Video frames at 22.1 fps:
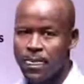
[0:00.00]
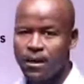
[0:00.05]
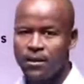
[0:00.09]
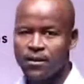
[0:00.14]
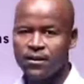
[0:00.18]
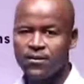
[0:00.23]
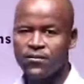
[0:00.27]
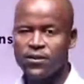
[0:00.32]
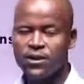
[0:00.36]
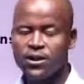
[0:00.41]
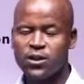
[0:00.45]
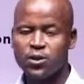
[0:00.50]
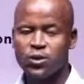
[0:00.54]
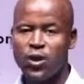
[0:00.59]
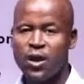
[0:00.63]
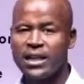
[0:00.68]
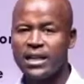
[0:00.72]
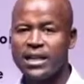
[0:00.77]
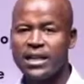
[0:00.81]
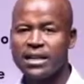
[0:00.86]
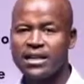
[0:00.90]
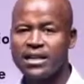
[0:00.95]
The first
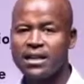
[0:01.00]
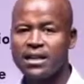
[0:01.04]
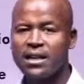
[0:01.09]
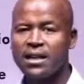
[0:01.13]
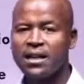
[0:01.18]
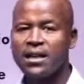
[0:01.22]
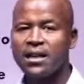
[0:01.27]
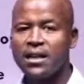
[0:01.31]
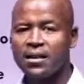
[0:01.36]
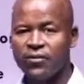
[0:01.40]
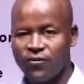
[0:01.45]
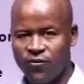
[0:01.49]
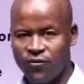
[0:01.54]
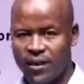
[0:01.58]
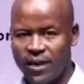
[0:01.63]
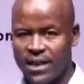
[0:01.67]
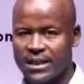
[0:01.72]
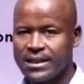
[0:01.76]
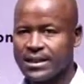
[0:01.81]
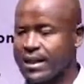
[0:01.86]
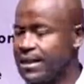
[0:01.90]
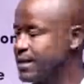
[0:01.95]
one is
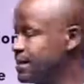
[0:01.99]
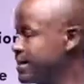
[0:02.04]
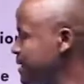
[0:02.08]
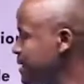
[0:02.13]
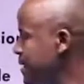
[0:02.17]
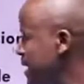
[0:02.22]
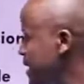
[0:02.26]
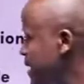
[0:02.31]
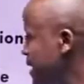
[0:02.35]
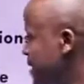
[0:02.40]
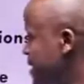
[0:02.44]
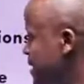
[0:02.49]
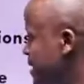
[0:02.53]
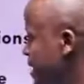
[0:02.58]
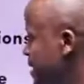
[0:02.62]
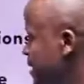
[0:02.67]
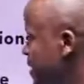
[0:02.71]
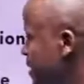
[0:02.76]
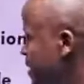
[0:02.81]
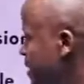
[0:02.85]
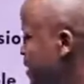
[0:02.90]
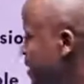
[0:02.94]
factorizing. As I said
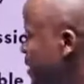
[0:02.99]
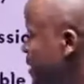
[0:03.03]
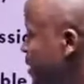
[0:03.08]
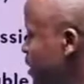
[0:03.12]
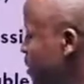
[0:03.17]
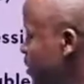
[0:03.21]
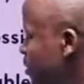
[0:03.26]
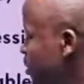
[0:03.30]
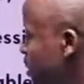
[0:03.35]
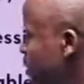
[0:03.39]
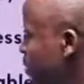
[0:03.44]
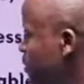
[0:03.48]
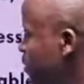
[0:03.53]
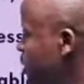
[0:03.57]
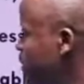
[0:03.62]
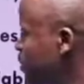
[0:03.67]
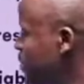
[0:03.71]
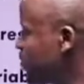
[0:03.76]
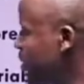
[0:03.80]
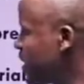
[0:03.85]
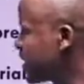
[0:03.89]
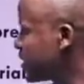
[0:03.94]
here, where we
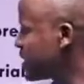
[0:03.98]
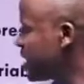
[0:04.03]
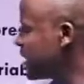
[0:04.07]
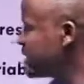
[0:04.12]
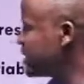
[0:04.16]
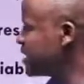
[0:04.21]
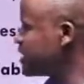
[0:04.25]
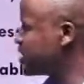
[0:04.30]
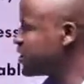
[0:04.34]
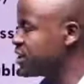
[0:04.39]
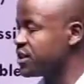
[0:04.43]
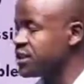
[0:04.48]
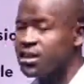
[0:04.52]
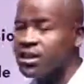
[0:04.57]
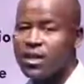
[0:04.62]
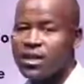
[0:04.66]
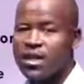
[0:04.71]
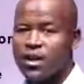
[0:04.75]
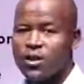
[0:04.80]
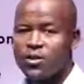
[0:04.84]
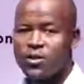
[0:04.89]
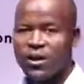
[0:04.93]
use factorization.
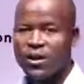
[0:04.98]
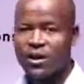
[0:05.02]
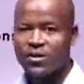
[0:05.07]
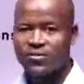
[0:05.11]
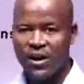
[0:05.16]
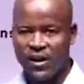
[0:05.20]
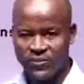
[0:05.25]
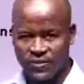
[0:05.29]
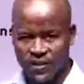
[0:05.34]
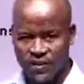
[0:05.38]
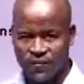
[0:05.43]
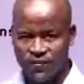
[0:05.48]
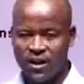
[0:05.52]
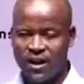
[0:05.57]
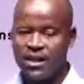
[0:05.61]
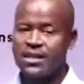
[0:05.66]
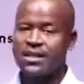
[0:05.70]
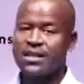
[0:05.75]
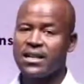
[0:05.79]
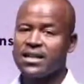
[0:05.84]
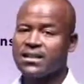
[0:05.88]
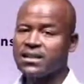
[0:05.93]
So after
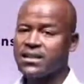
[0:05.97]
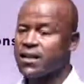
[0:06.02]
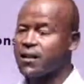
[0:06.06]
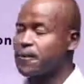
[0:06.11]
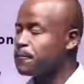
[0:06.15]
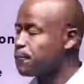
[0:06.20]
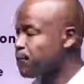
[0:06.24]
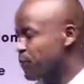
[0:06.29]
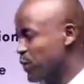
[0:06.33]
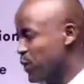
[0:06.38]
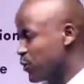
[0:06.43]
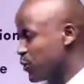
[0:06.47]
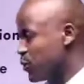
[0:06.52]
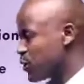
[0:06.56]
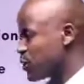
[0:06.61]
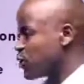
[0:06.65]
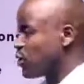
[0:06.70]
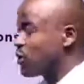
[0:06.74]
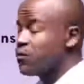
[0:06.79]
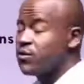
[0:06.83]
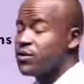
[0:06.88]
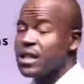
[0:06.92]
factorizing, we
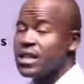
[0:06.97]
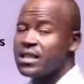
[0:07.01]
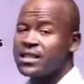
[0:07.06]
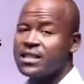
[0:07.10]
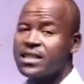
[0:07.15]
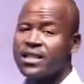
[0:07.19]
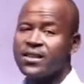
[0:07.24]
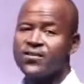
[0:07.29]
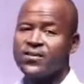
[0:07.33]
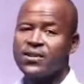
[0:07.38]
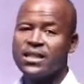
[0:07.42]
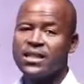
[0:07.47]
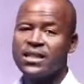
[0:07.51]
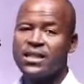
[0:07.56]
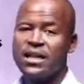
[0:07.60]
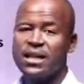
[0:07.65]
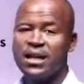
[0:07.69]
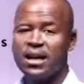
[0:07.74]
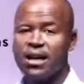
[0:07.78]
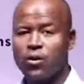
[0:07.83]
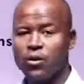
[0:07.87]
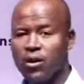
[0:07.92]
solve that given
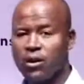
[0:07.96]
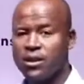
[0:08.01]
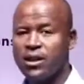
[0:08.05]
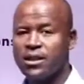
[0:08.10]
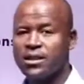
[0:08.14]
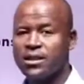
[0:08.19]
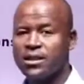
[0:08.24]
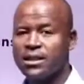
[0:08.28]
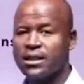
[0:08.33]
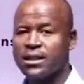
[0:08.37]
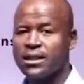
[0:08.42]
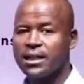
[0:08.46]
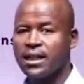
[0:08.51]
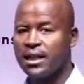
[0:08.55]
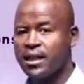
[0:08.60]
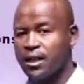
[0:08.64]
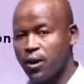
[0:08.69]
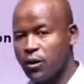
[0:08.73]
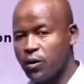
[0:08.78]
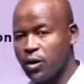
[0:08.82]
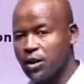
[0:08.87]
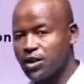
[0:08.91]
quadratic
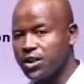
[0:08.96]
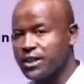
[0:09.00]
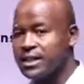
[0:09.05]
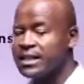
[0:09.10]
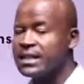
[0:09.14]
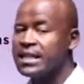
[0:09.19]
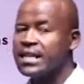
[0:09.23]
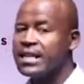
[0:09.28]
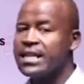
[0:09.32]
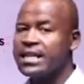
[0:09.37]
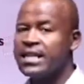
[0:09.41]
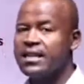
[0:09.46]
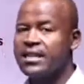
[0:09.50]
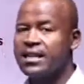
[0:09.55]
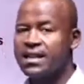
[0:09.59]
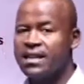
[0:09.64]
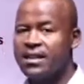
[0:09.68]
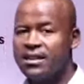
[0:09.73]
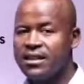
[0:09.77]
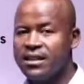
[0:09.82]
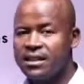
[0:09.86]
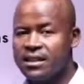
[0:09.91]
equation.
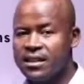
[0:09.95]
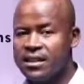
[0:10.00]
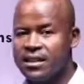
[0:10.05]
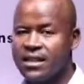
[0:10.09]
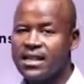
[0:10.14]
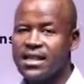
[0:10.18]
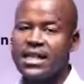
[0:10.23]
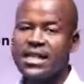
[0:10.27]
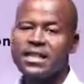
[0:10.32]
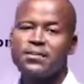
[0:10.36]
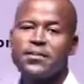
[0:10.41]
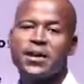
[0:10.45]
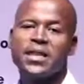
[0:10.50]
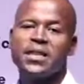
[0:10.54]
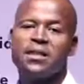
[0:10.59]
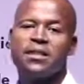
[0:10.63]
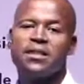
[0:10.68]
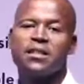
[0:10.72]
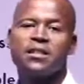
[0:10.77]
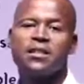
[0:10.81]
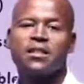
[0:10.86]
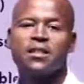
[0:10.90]
Then the second
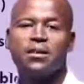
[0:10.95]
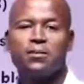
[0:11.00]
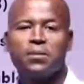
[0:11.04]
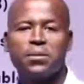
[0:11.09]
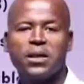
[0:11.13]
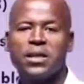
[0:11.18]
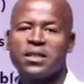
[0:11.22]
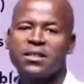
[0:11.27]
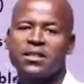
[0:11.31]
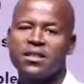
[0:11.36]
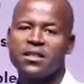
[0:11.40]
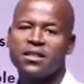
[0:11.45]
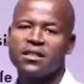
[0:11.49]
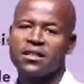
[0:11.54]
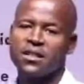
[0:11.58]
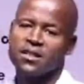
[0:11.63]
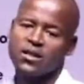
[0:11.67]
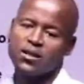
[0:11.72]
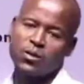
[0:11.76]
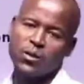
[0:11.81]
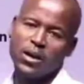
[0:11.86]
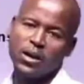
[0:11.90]
method is completing the
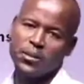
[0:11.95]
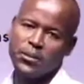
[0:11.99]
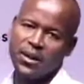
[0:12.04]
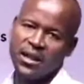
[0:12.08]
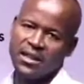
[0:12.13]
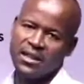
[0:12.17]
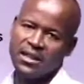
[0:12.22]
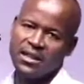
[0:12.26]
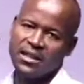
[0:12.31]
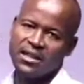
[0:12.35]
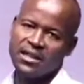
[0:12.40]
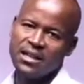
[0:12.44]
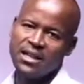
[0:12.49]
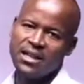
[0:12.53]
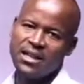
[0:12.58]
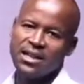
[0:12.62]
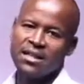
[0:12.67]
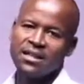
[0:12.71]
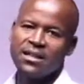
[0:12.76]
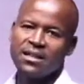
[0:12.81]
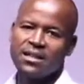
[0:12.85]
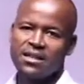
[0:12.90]
square method.
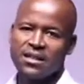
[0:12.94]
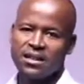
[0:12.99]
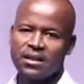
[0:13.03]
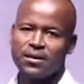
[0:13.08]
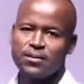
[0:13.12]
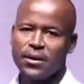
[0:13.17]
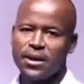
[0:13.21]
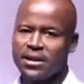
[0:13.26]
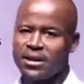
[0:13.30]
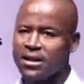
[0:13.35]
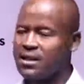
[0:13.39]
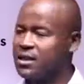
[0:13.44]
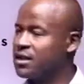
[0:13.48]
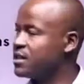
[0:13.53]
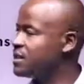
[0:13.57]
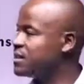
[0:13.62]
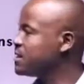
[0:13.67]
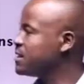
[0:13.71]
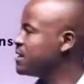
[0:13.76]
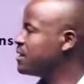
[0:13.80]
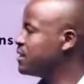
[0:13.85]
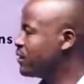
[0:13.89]
The third method
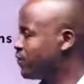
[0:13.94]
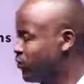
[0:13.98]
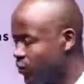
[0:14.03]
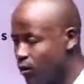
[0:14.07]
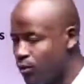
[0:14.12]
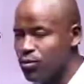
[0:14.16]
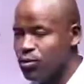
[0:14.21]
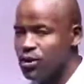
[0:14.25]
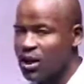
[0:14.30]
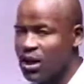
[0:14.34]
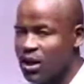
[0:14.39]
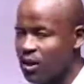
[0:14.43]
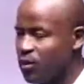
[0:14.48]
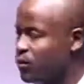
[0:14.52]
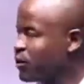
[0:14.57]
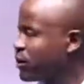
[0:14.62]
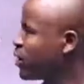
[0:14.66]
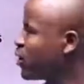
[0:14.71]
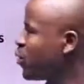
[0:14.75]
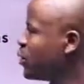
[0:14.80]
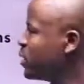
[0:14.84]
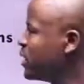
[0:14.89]
is the formula.
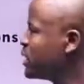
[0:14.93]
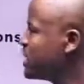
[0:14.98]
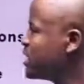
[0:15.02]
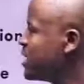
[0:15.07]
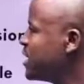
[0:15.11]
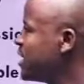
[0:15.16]
We call it